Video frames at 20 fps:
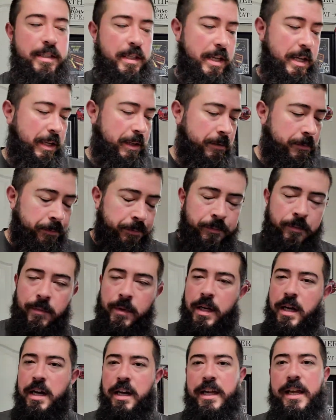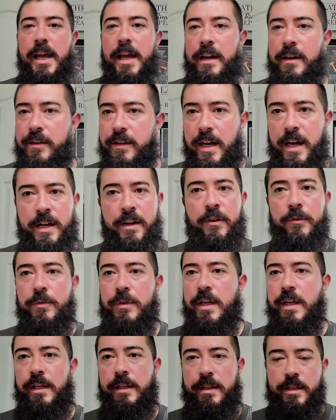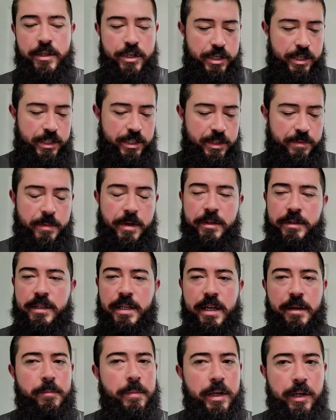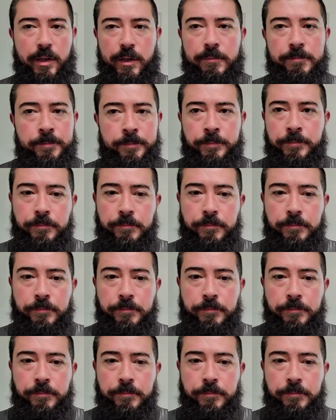Like, again, I don't think this shit smells like beer.